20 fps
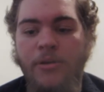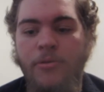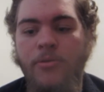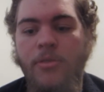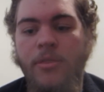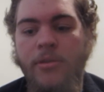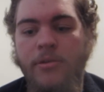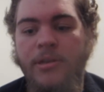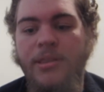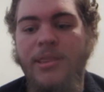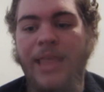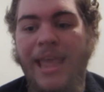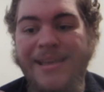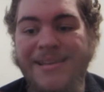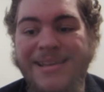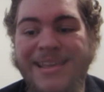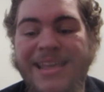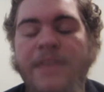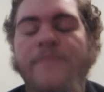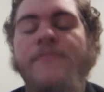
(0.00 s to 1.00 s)
they
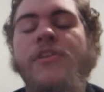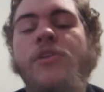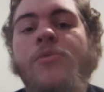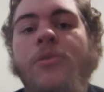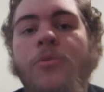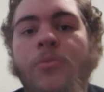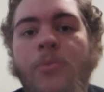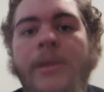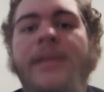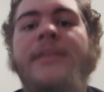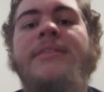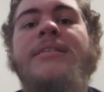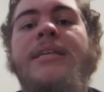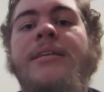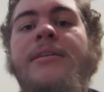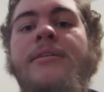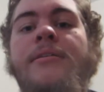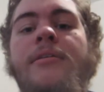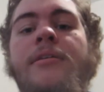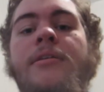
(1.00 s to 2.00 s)
give you a
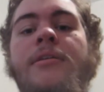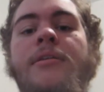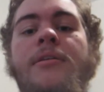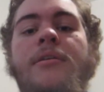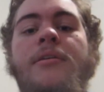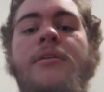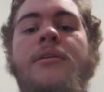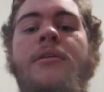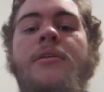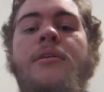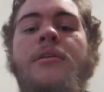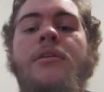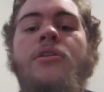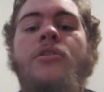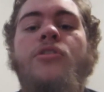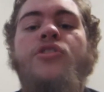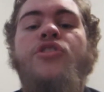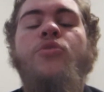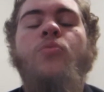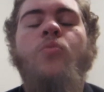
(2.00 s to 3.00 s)
reason
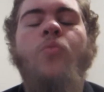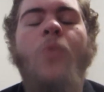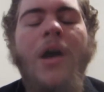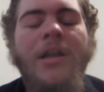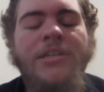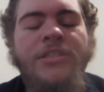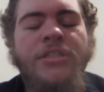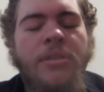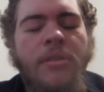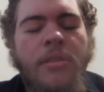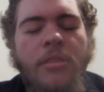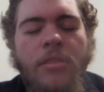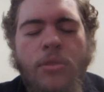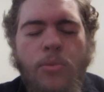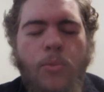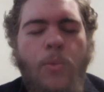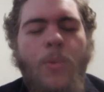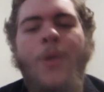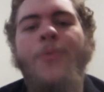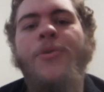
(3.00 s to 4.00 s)
to want to
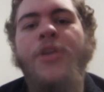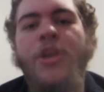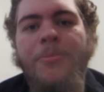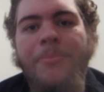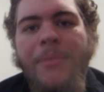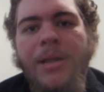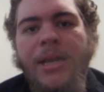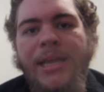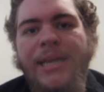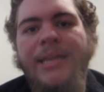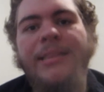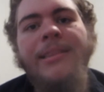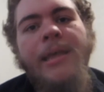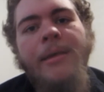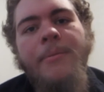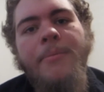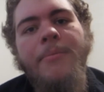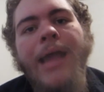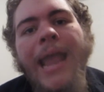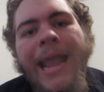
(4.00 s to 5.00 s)
throw your money at
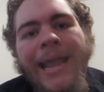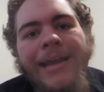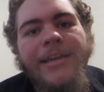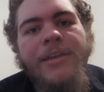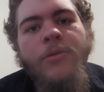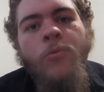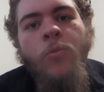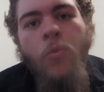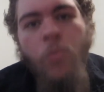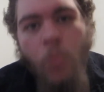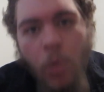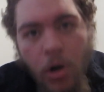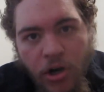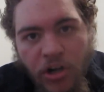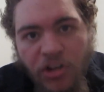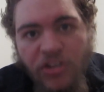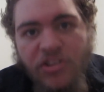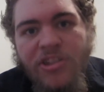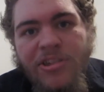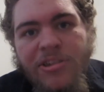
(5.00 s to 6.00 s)
them, and it
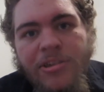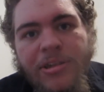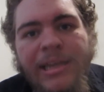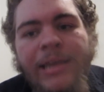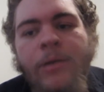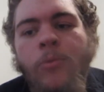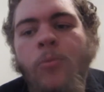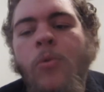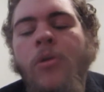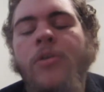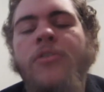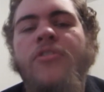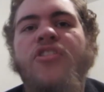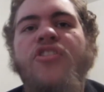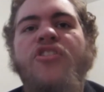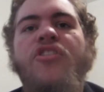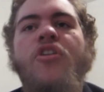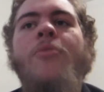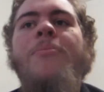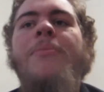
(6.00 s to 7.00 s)
works. It works
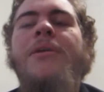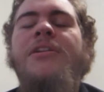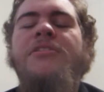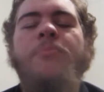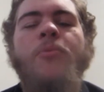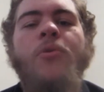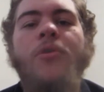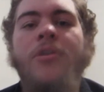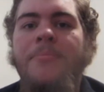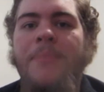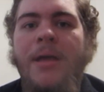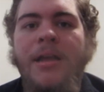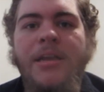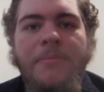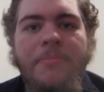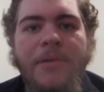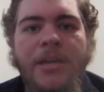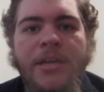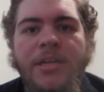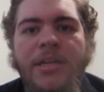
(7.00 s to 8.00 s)
so much more, in my
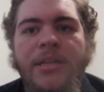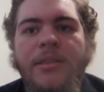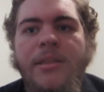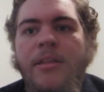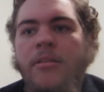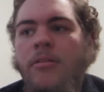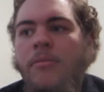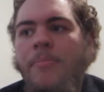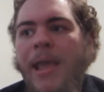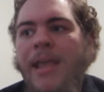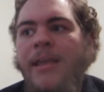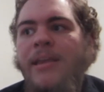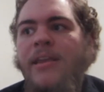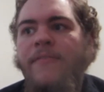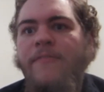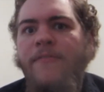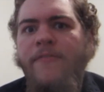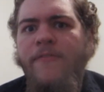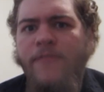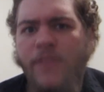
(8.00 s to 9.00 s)
opinion, than
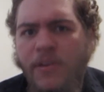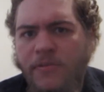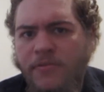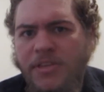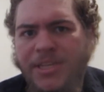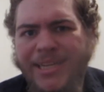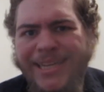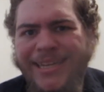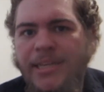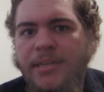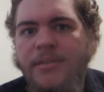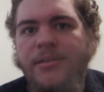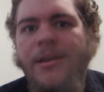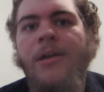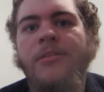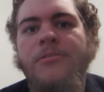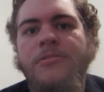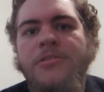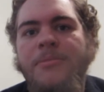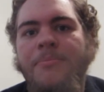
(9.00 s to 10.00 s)
paying
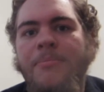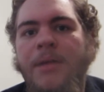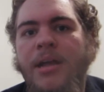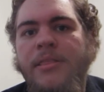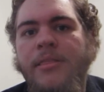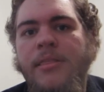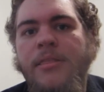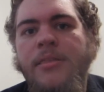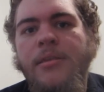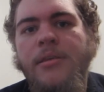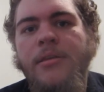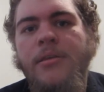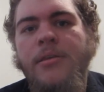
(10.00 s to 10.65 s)
$15 a month